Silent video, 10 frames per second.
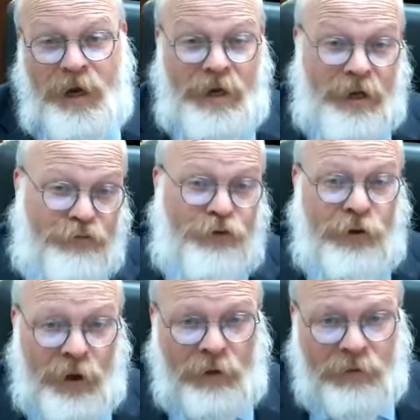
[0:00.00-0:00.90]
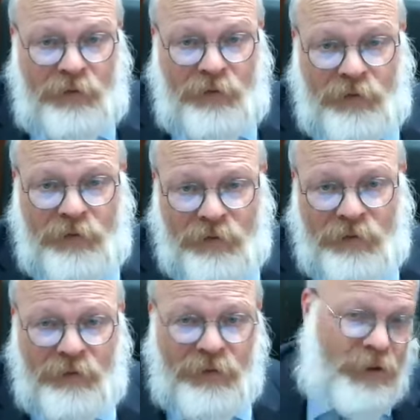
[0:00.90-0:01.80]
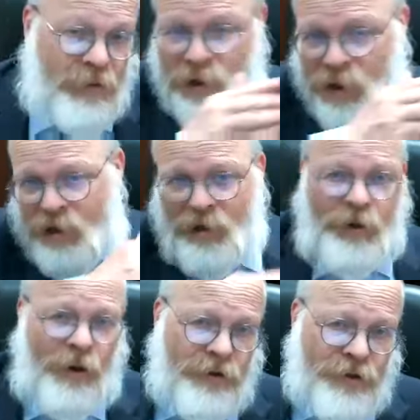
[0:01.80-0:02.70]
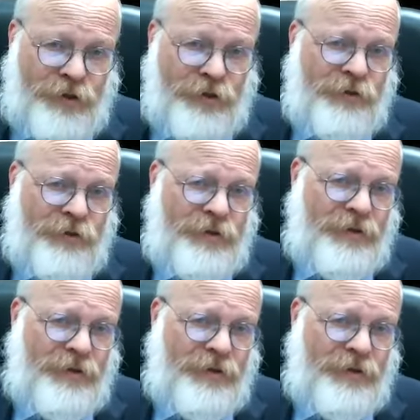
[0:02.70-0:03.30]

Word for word: And if you don't, we're going to kill all the Jews